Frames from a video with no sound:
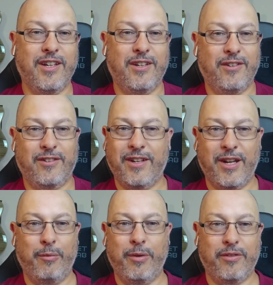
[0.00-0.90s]
It's going to
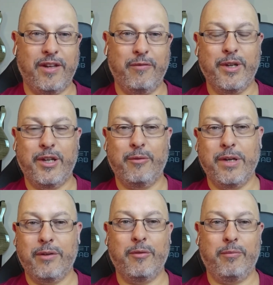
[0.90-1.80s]
help us save money and be
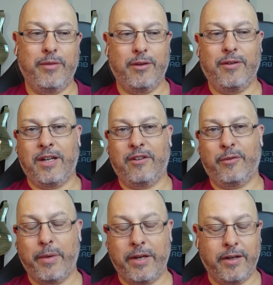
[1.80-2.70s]
able to
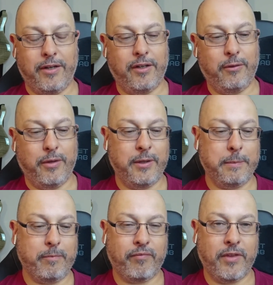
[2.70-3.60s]
expand our runway.
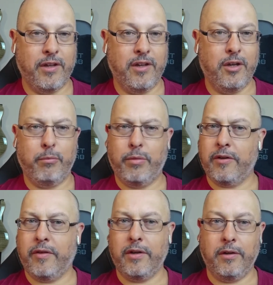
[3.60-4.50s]
But I
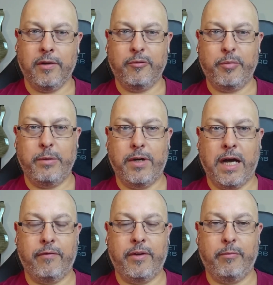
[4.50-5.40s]
find a lot of people
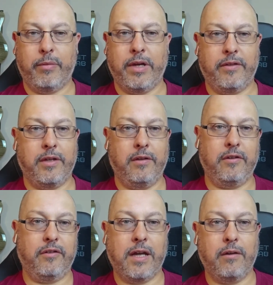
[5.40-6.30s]
haven't passed that
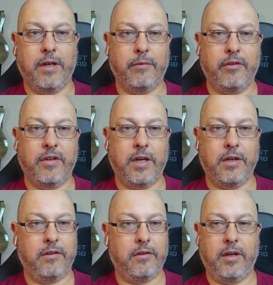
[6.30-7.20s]
knowledge down, haven't shared
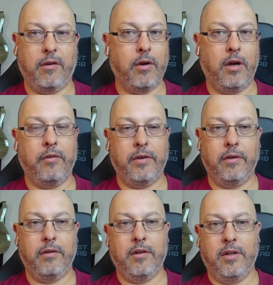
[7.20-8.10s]
it. So quite often
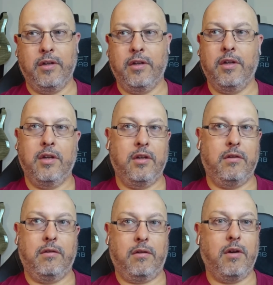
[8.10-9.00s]

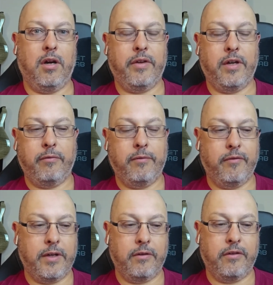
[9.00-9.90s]
I've even
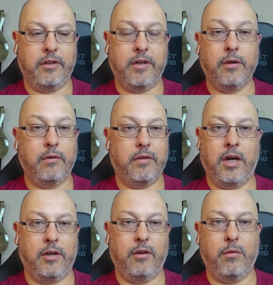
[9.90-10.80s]
found CTOs that
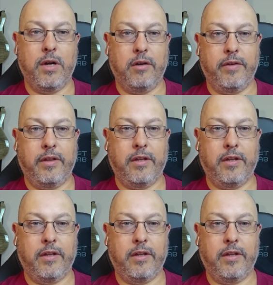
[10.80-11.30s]
aren't aware of it.